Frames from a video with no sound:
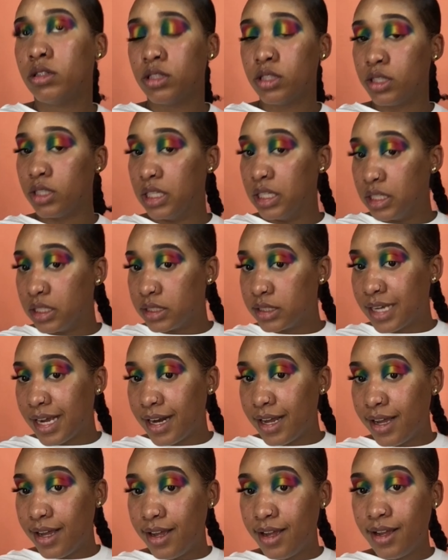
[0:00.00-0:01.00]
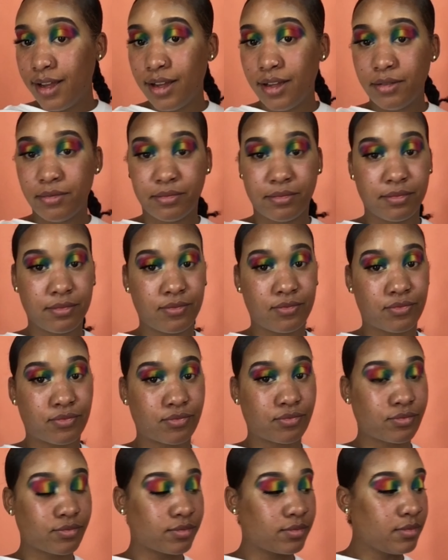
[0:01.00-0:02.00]
And ta-da!
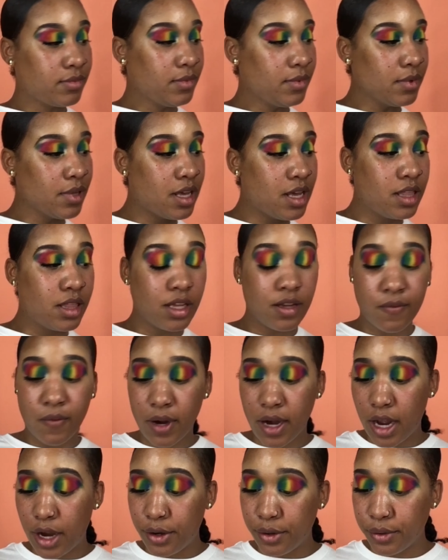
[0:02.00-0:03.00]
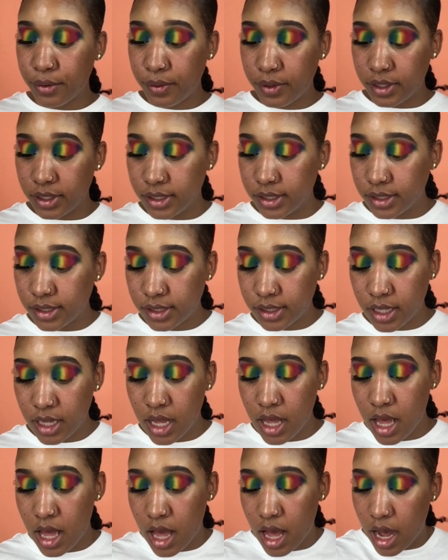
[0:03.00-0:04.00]
And then what I do is
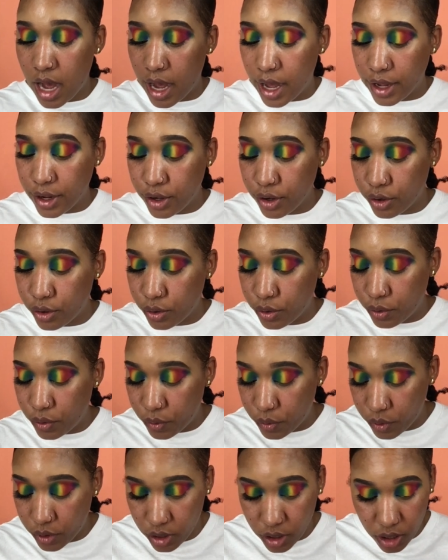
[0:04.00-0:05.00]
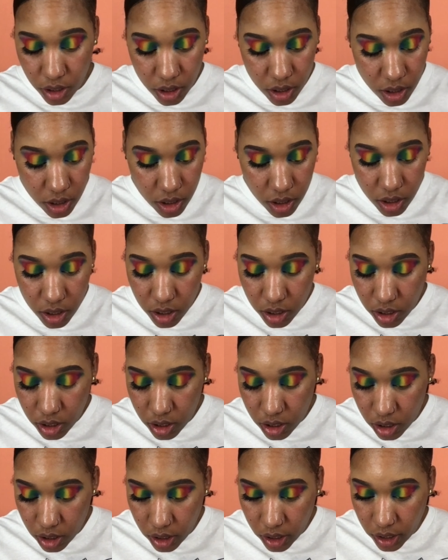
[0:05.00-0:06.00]
I go
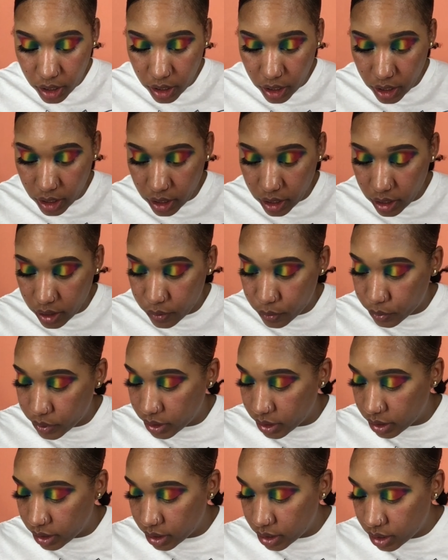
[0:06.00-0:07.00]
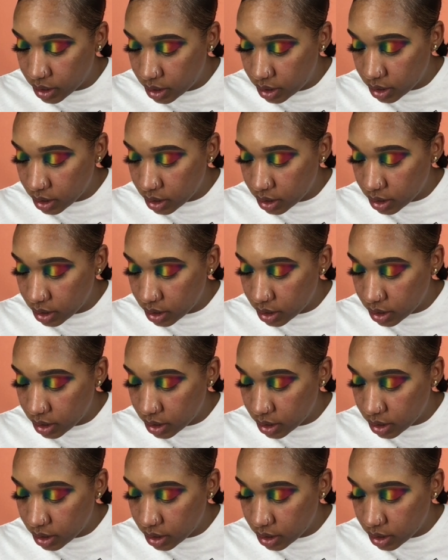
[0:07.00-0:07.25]
in with